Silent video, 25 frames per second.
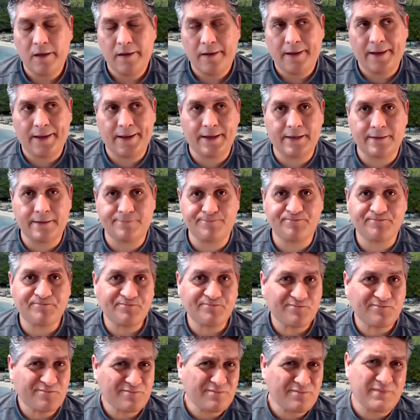Um,
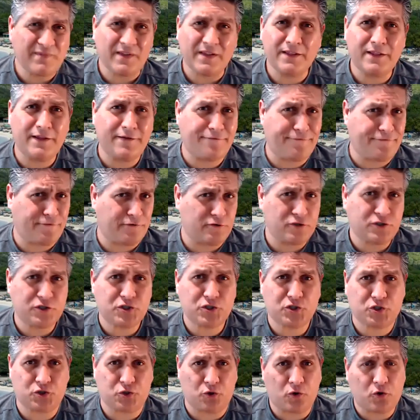the
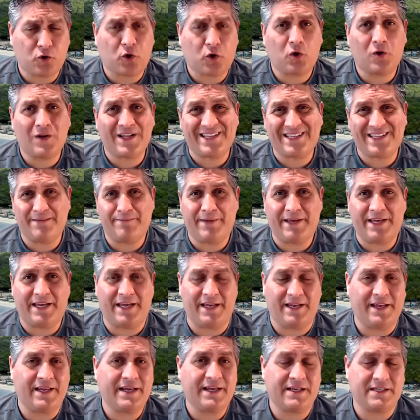first circle at the
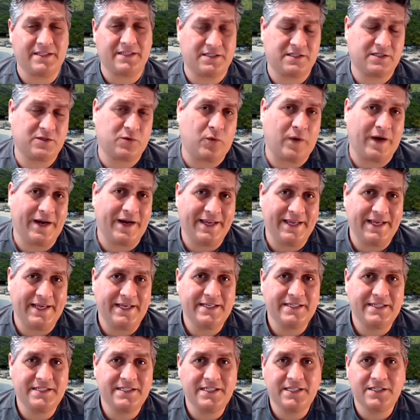beginning is quite
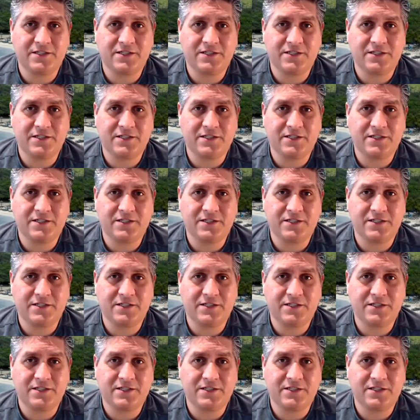easy.